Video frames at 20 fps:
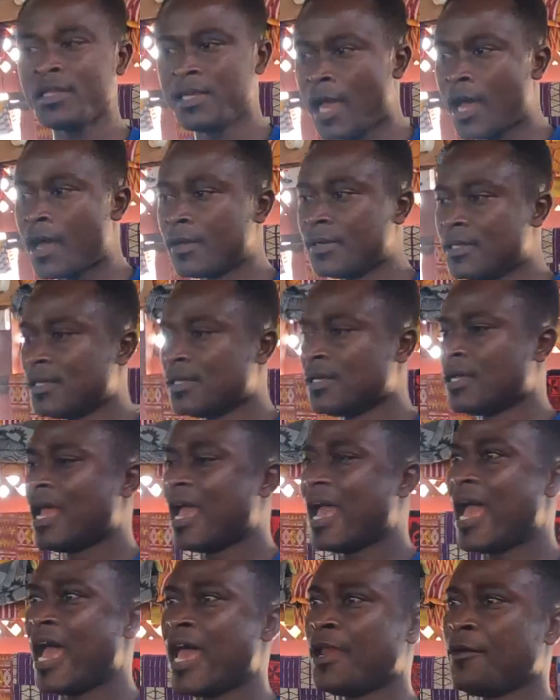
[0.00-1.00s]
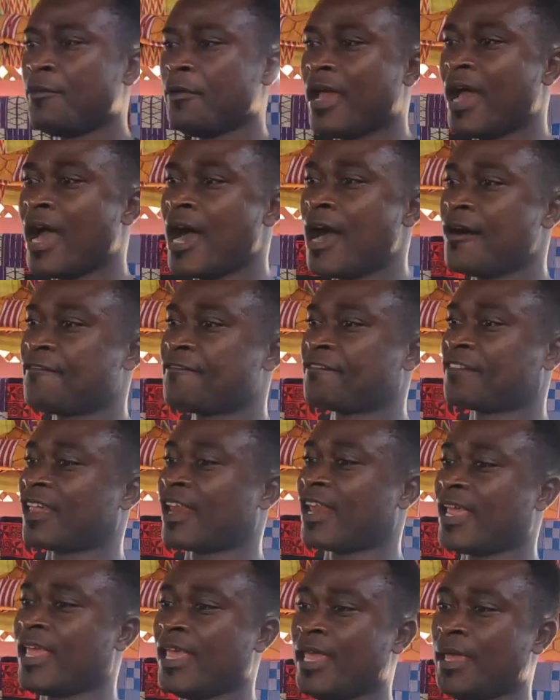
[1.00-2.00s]
Yeah. And we have
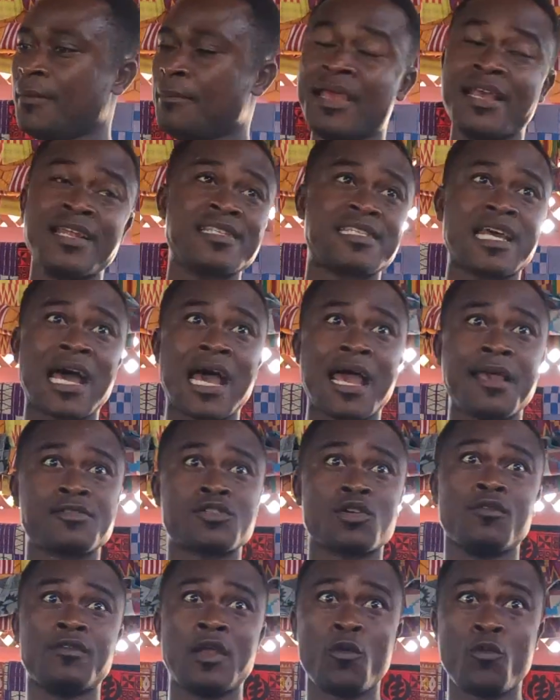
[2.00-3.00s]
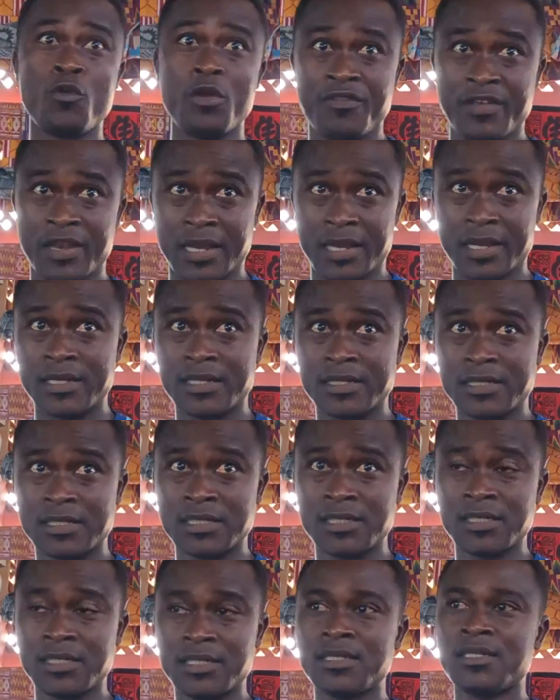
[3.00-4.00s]
three main types of the weaving.
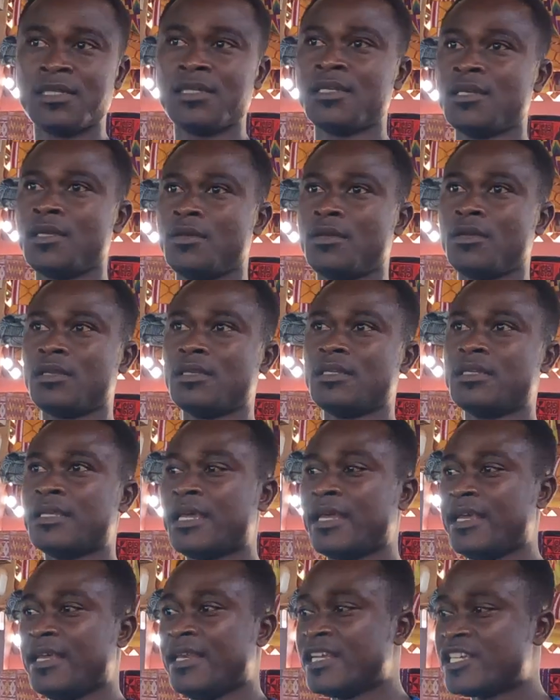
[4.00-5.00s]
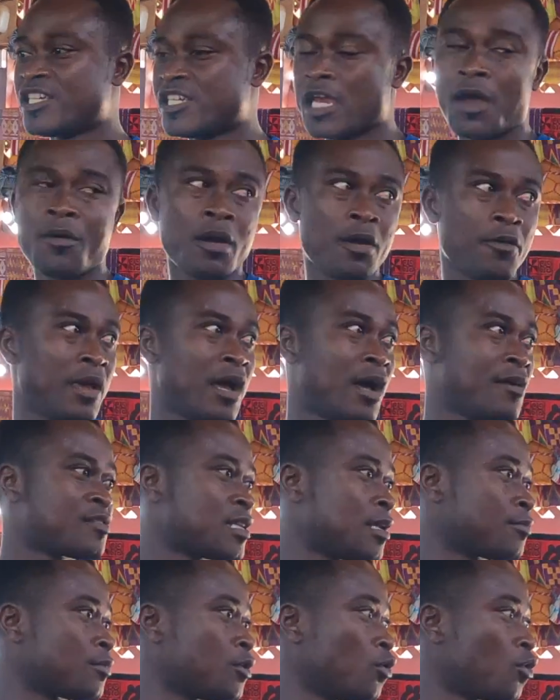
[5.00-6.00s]
The initial one, we have
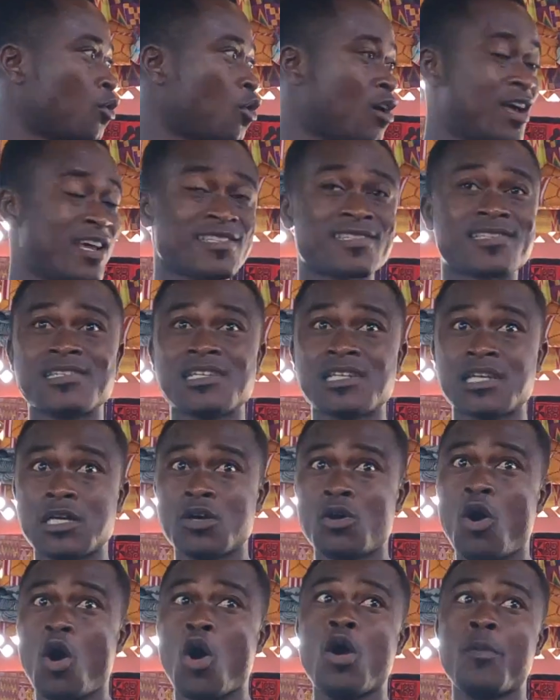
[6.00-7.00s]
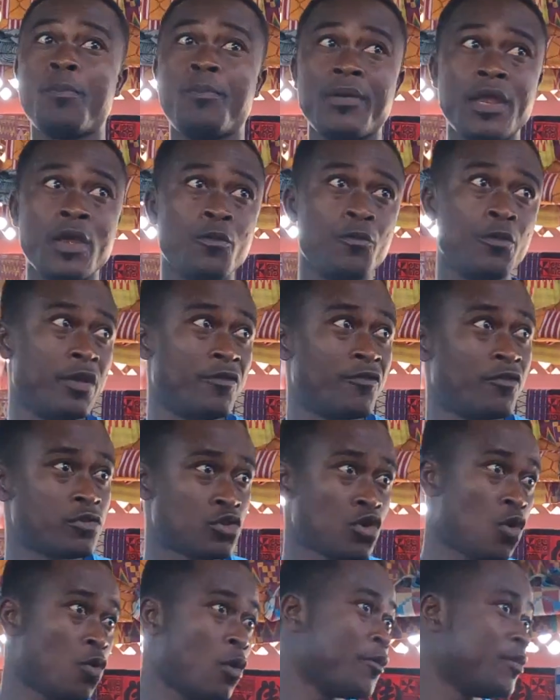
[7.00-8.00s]
something we call a single or a plain weave.
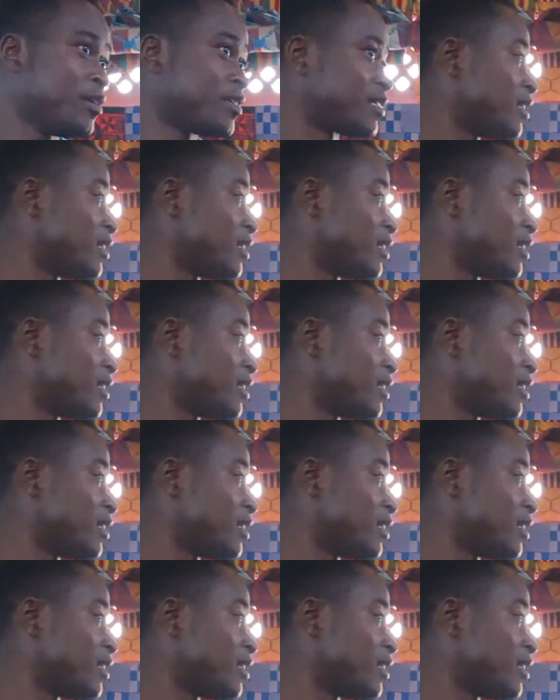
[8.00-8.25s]
So when we